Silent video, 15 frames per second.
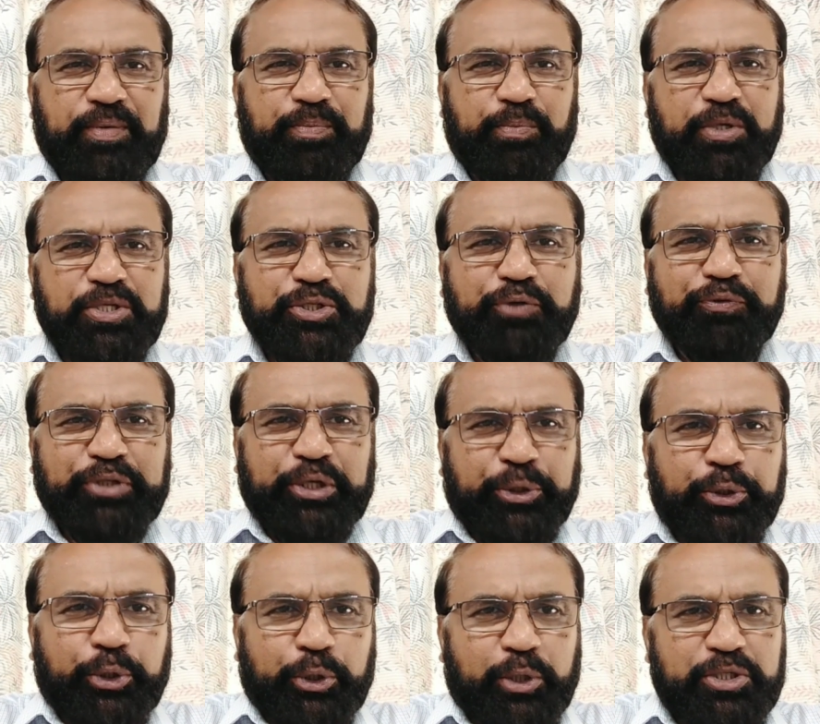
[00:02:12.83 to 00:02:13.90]
Most of the
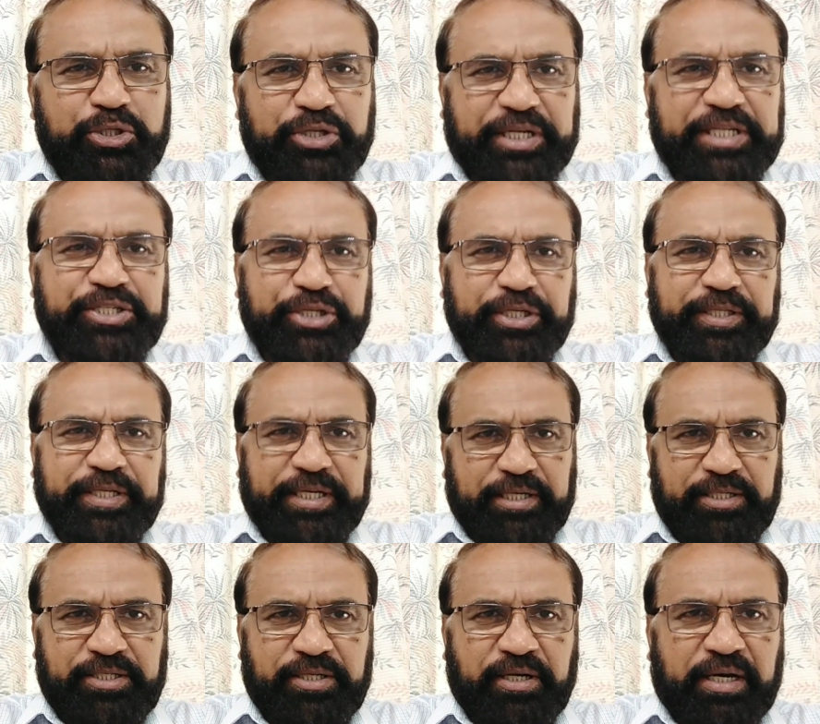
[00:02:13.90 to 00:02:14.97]
neutrinos reaching the
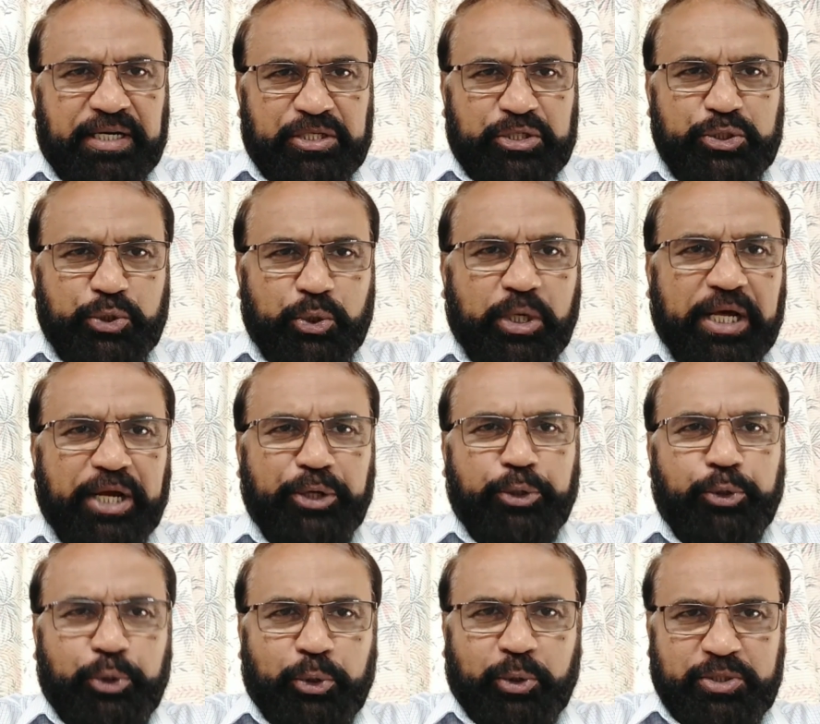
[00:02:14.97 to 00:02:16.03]
Earth are solar
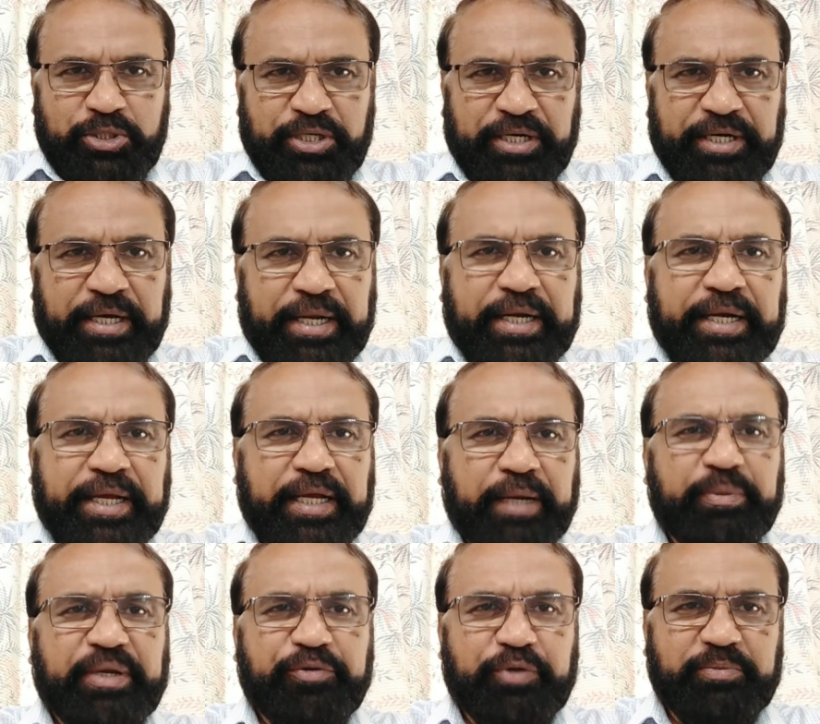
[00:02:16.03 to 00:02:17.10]
neutrinos directly
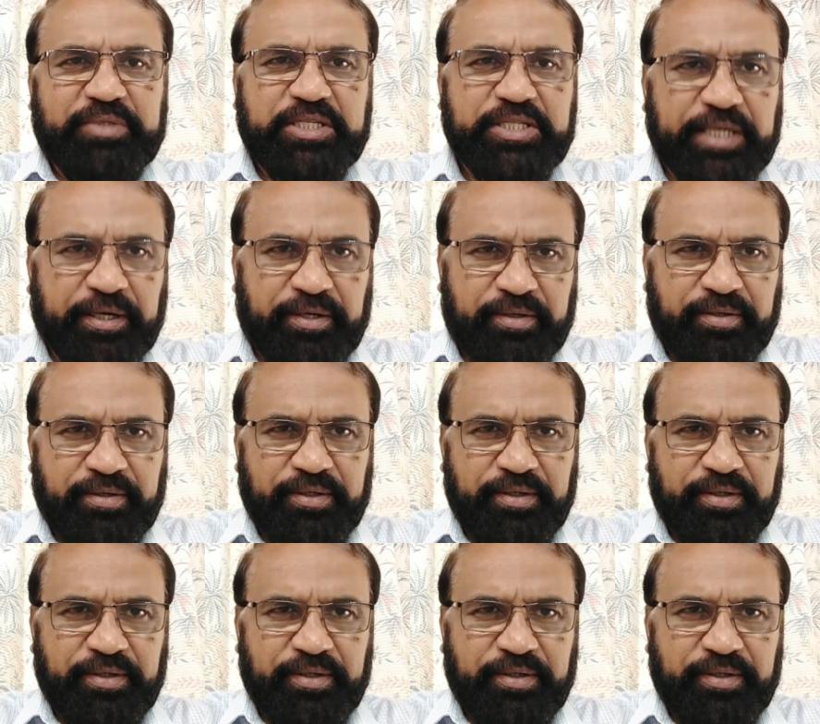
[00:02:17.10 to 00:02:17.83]
coming from the Sun.